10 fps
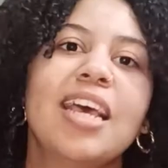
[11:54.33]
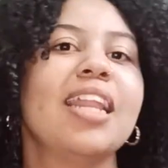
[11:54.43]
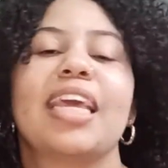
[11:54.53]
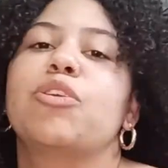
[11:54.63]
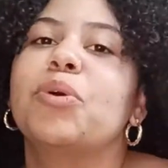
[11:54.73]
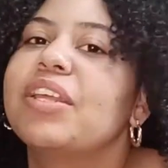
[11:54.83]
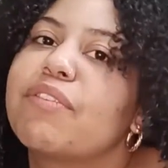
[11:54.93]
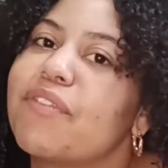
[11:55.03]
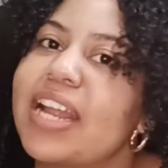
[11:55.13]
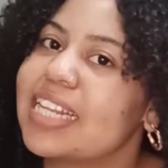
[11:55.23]
Like, you wouldn't even
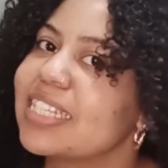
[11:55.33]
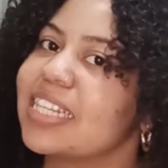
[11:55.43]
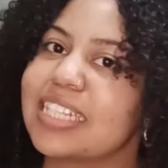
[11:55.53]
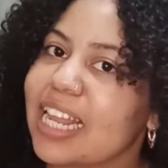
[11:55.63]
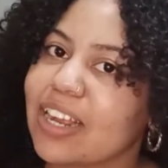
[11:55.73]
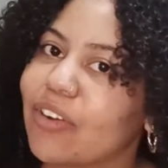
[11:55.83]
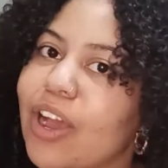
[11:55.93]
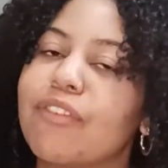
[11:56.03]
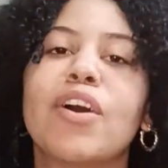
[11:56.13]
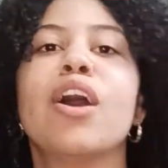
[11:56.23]
find this in the
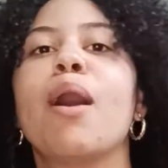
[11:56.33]
Telegraph,